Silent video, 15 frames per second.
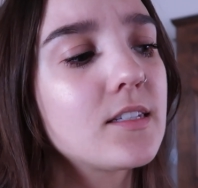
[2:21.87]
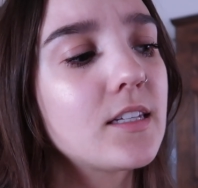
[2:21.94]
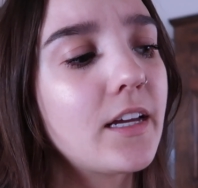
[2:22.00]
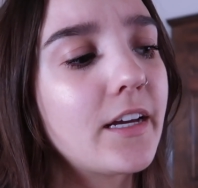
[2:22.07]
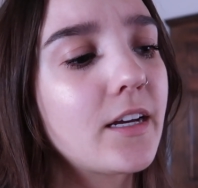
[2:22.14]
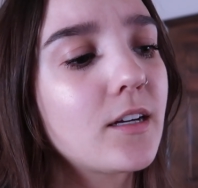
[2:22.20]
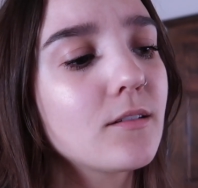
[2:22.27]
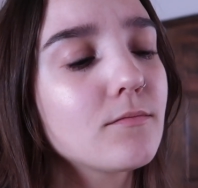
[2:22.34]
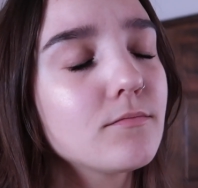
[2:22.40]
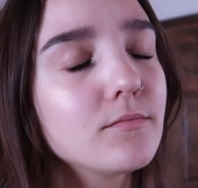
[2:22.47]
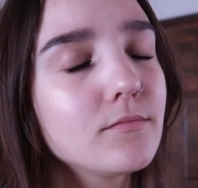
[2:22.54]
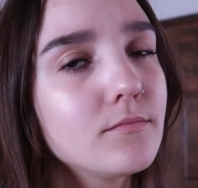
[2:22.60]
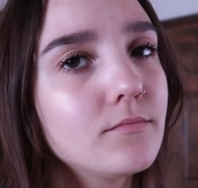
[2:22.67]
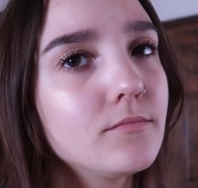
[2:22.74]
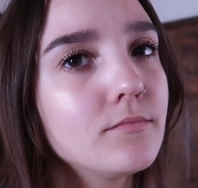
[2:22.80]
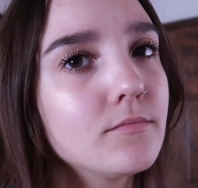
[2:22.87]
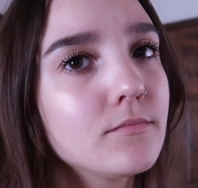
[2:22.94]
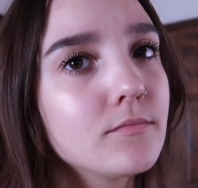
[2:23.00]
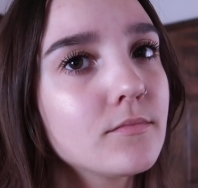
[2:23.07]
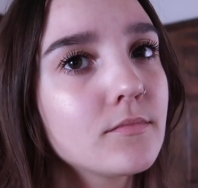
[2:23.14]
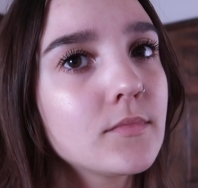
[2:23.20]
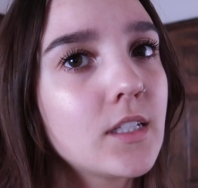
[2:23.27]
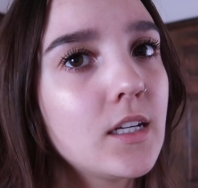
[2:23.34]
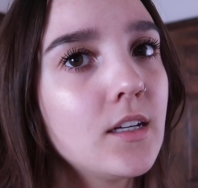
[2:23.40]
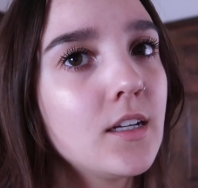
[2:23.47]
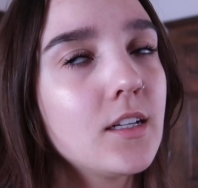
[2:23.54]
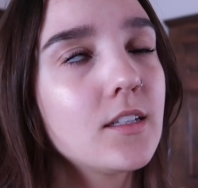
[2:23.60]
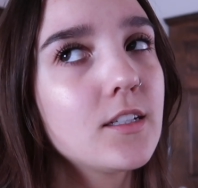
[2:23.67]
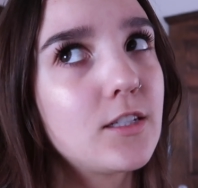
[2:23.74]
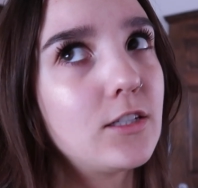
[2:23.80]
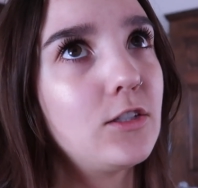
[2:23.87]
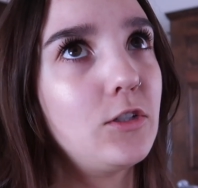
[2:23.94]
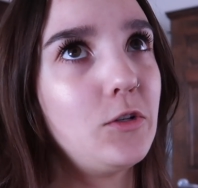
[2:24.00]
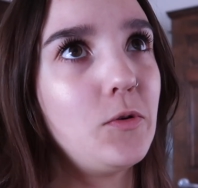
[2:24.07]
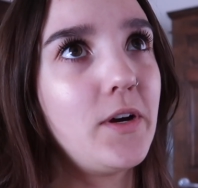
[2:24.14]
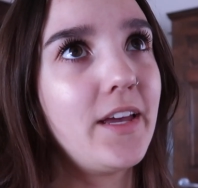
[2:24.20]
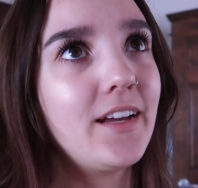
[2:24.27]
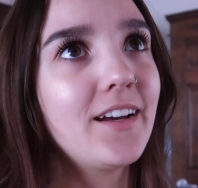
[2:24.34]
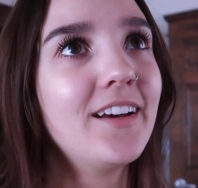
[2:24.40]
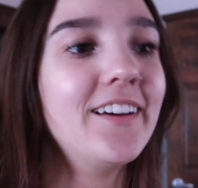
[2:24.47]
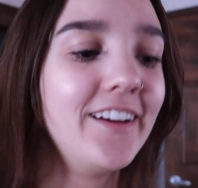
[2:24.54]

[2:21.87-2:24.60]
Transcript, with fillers: It's like, this is annoying.